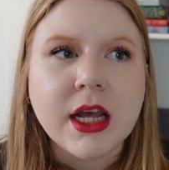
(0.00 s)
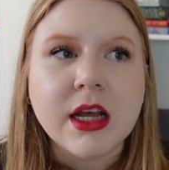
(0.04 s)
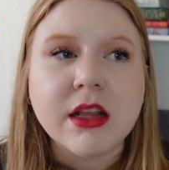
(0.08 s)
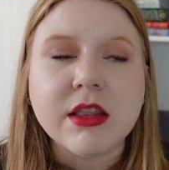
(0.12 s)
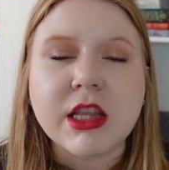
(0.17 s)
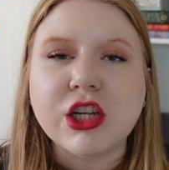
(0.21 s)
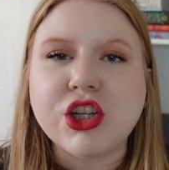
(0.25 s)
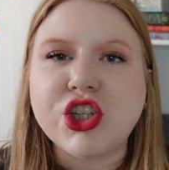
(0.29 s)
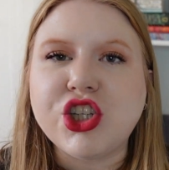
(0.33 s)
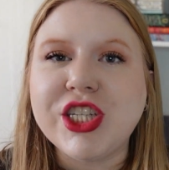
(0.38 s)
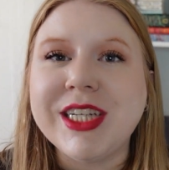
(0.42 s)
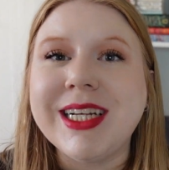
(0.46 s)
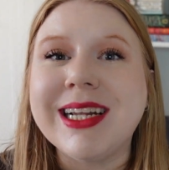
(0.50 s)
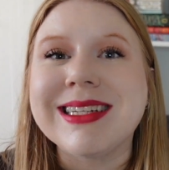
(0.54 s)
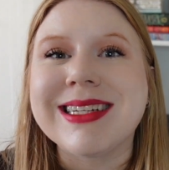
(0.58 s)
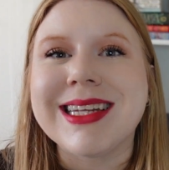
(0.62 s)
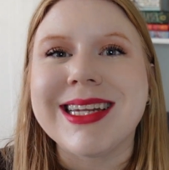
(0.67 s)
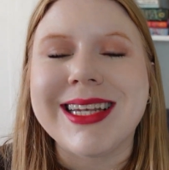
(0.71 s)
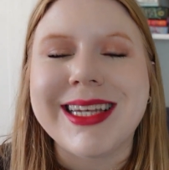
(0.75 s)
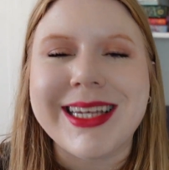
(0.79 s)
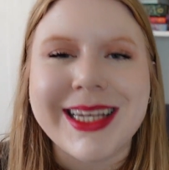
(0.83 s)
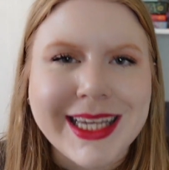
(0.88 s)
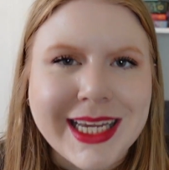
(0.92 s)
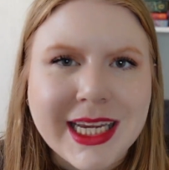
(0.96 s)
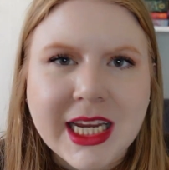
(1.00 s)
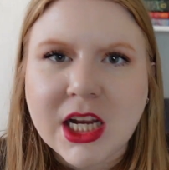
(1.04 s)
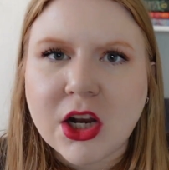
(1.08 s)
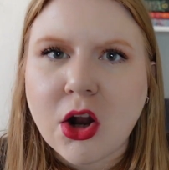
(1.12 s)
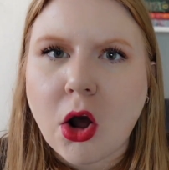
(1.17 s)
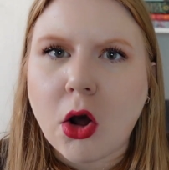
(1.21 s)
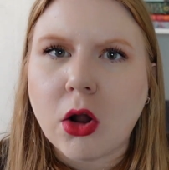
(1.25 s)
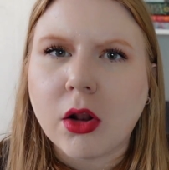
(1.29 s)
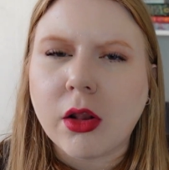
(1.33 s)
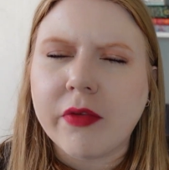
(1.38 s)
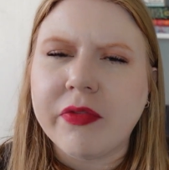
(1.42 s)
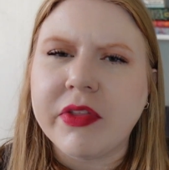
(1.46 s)
that she doesn't need
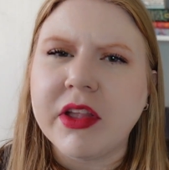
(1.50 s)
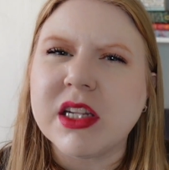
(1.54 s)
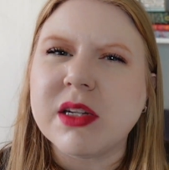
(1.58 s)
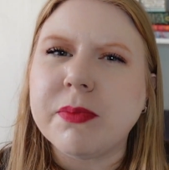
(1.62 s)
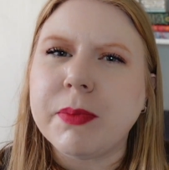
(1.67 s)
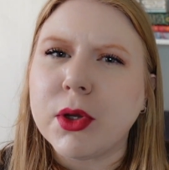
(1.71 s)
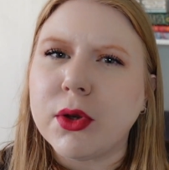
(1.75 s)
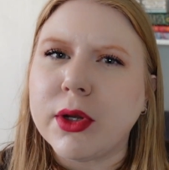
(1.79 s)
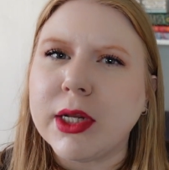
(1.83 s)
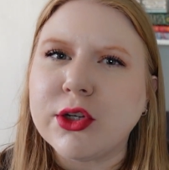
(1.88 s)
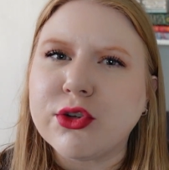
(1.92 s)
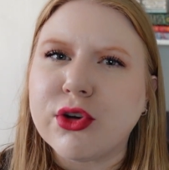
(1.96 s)
all of these beauty